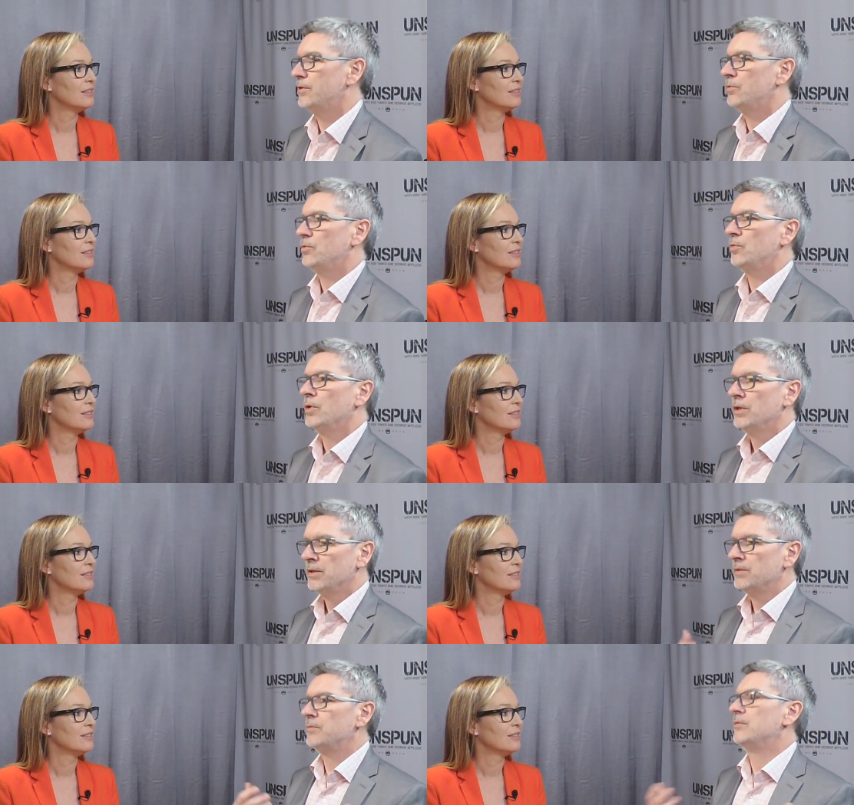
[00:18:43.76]
Speaker 1: to,
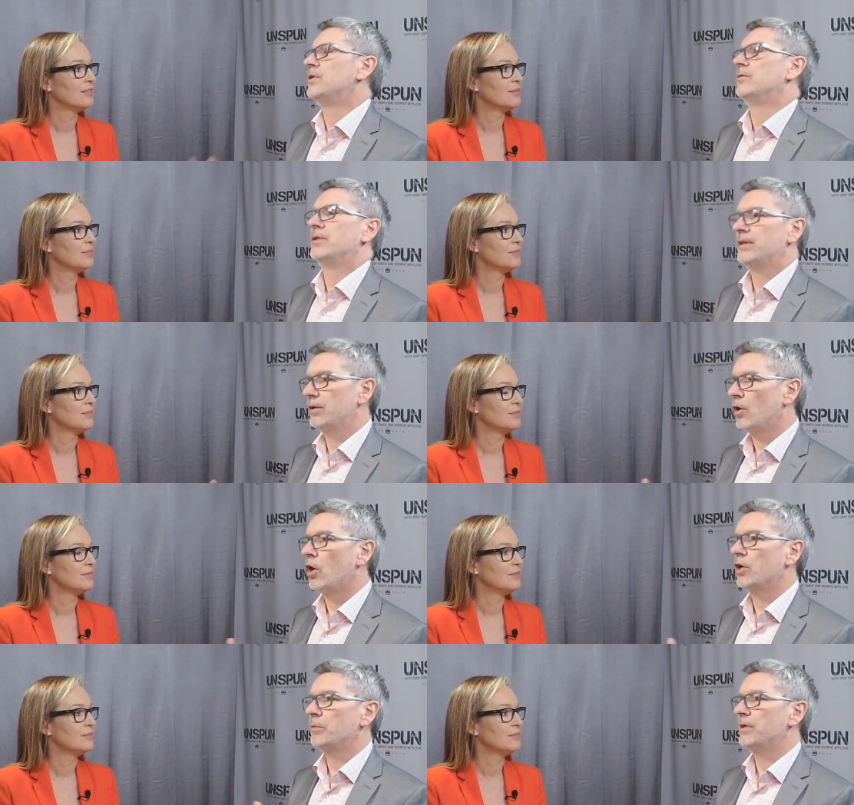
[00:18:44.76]
you know, that their
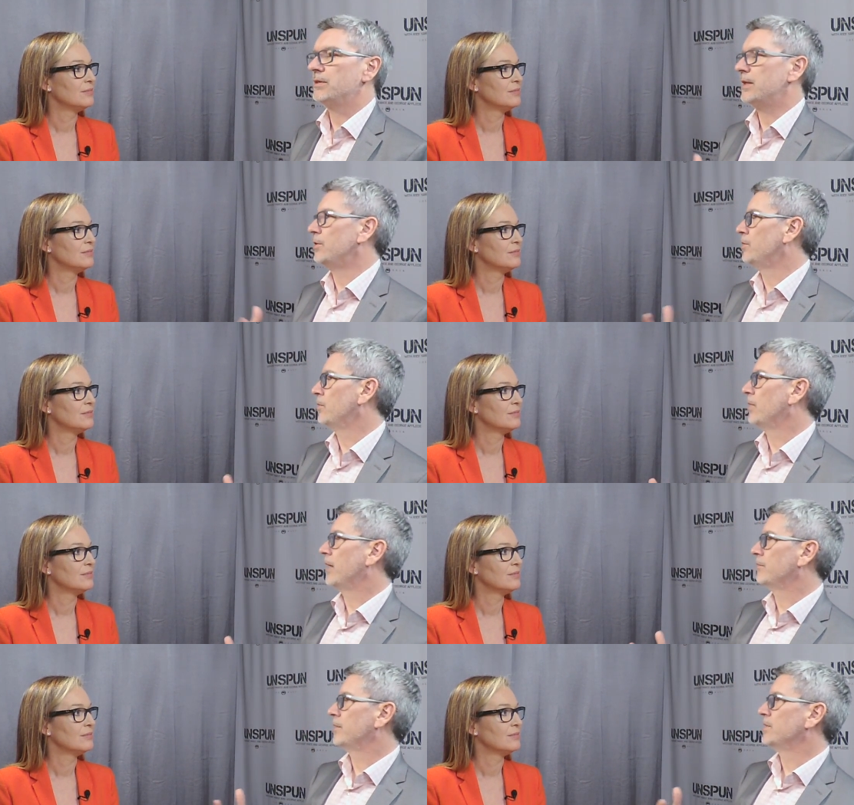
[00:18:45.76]
argument is that you don't
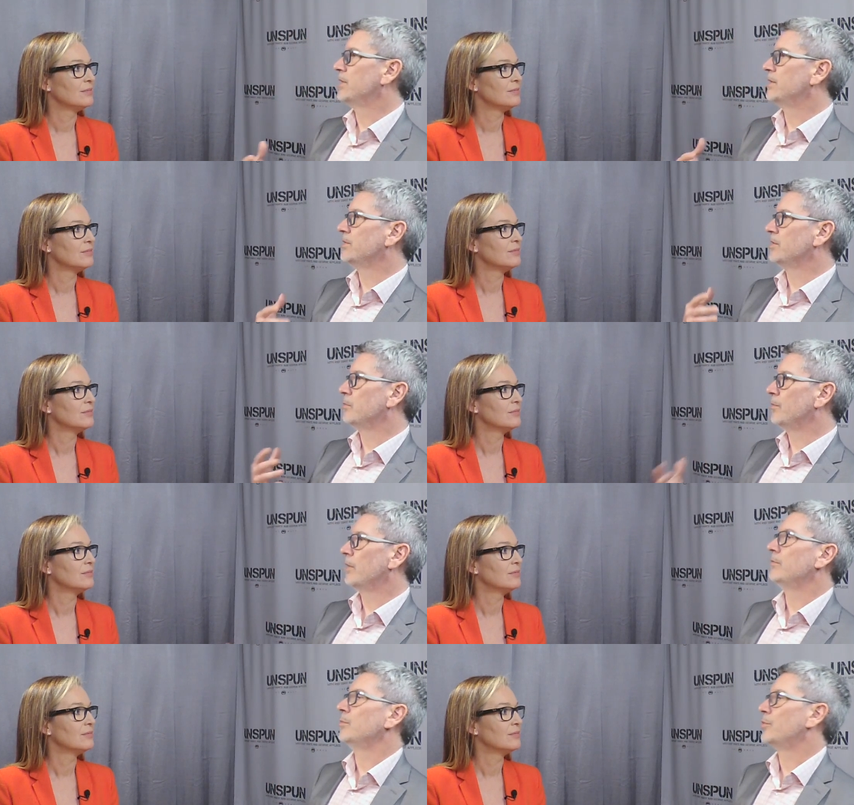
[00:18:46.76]
have consistency
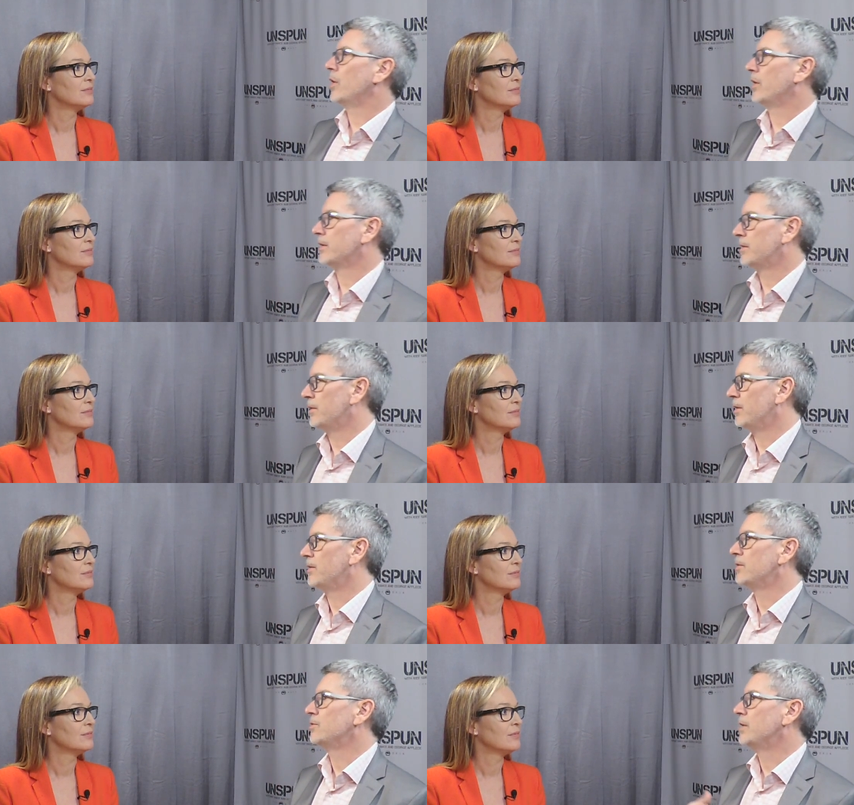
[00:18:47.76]
of the product and
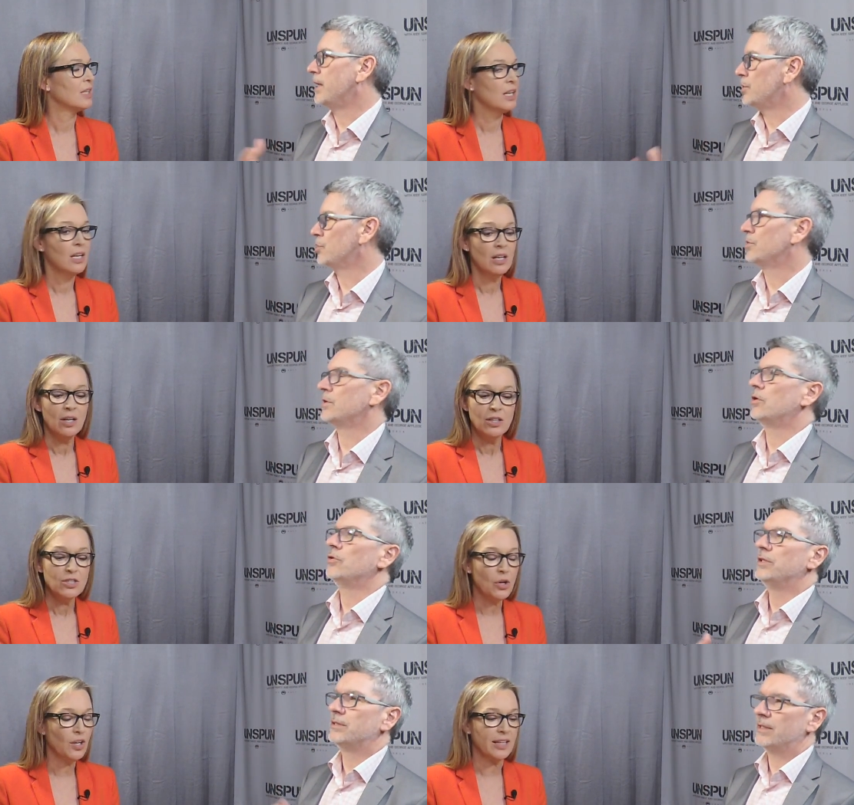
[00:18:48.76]
that there's dangers and
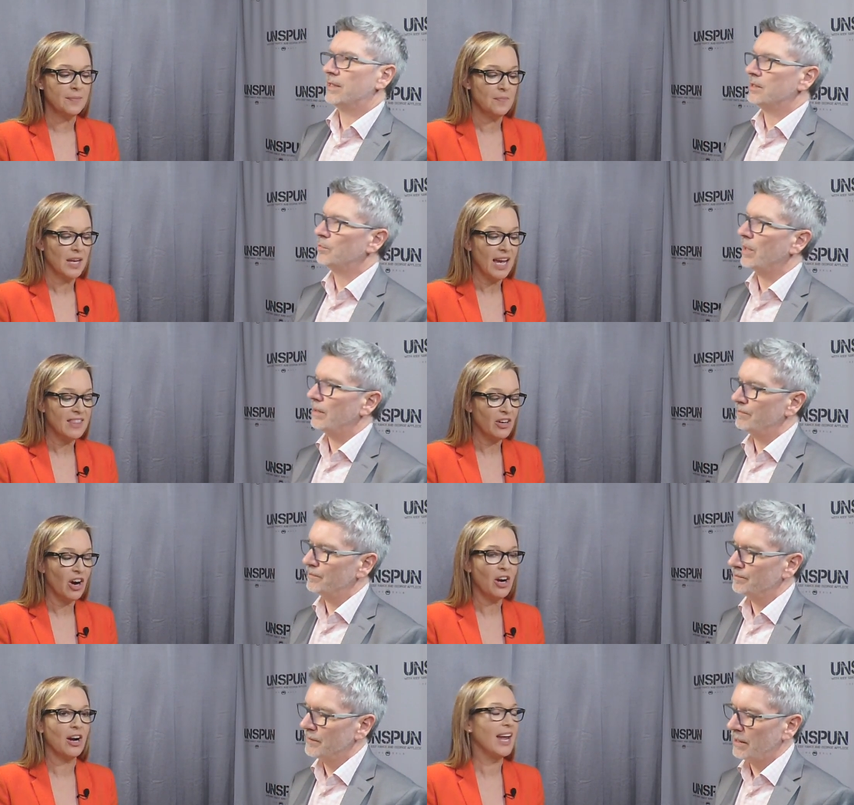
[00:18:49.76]
Speaker 2: all these things. But, and
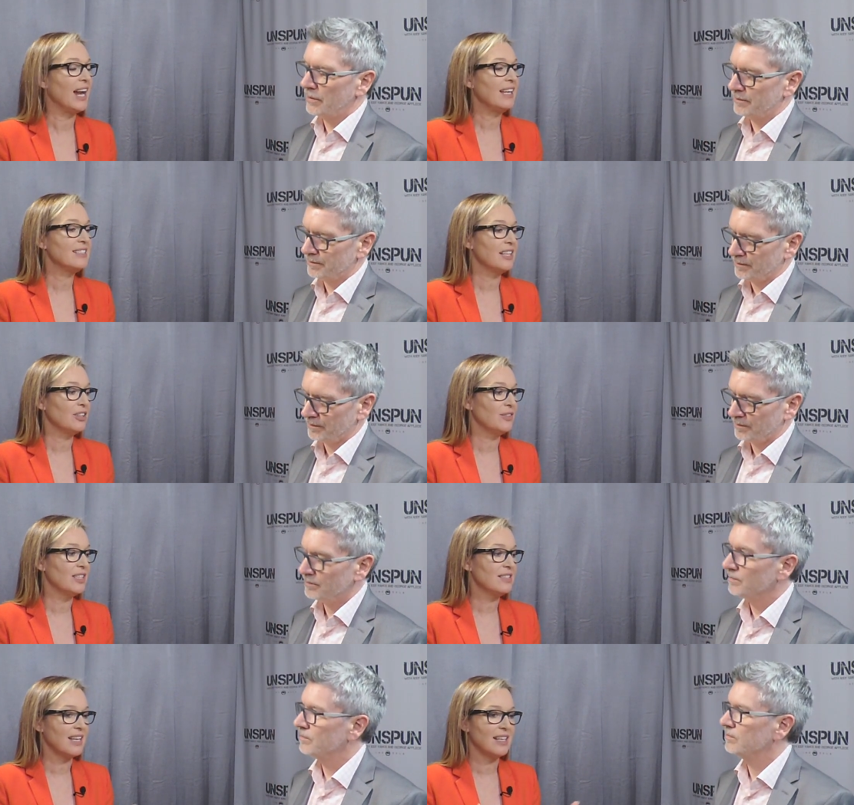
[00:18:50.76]
there are. And I can tell you
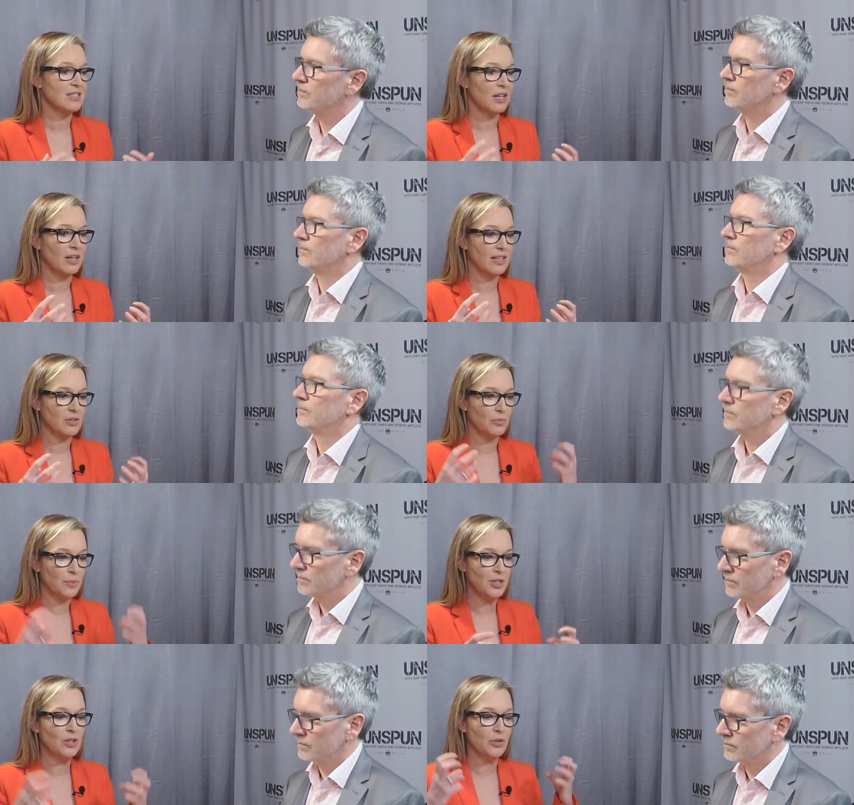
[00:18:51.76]
this as a
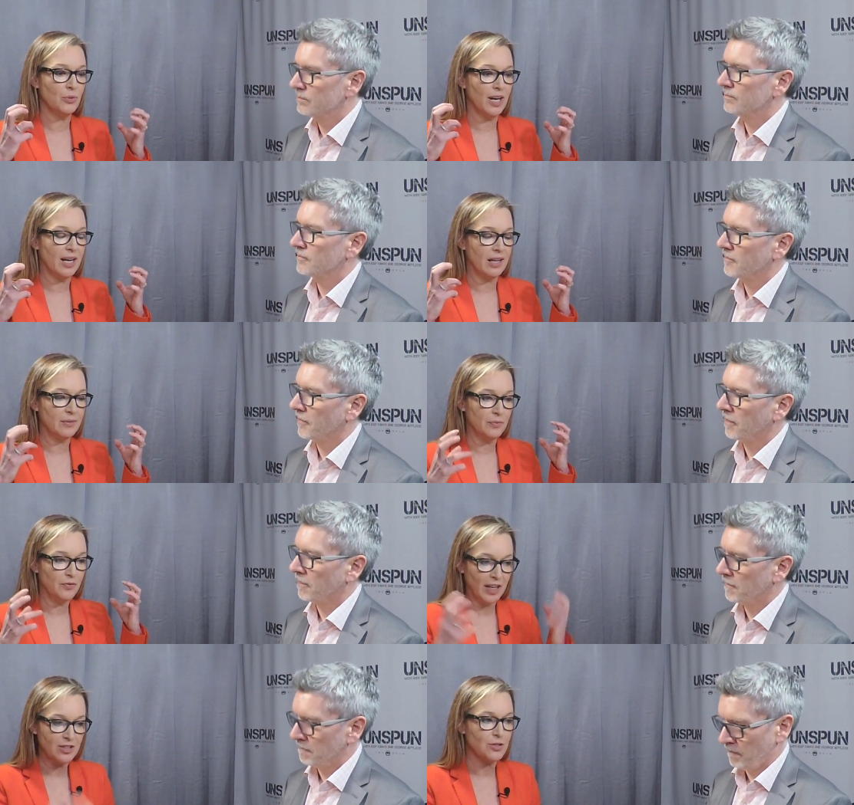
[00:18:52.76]
woman who
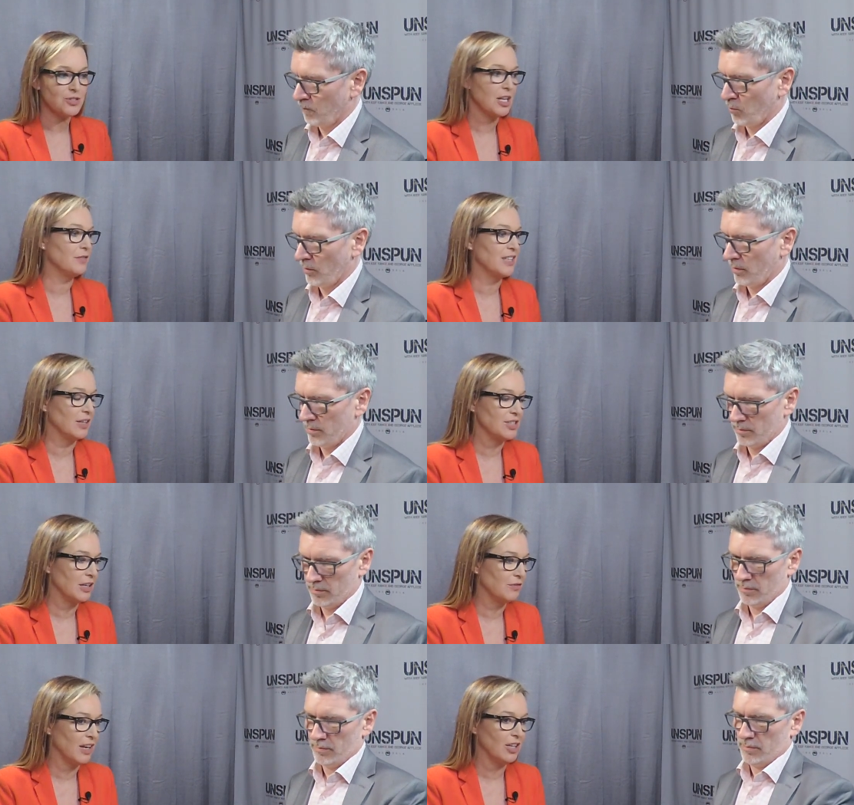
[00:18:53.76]
finds herself
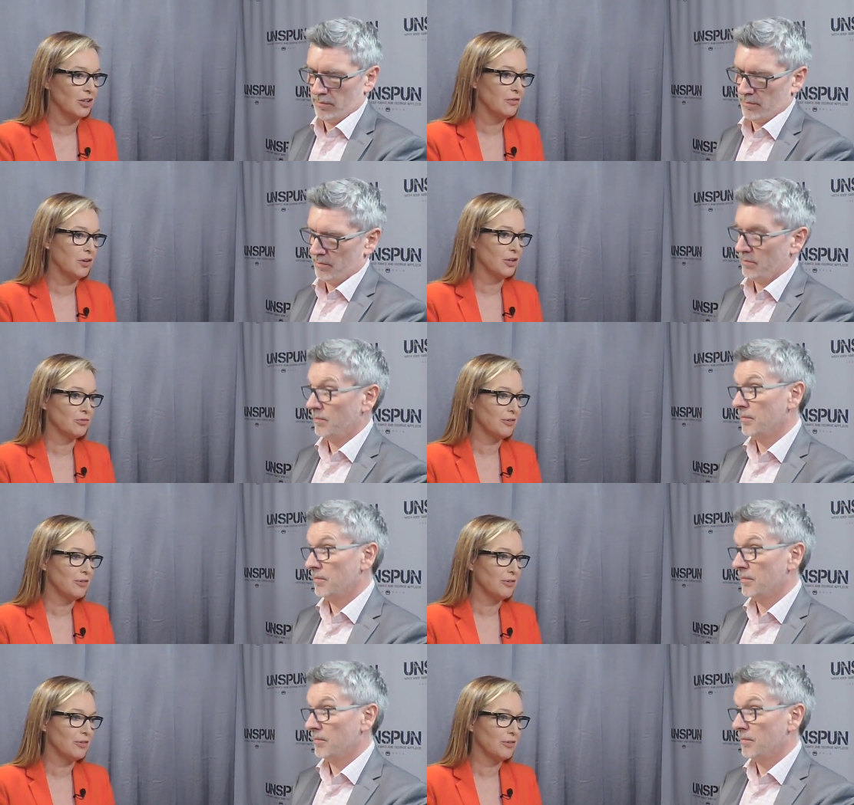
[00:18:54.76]
downtown Vancouver on a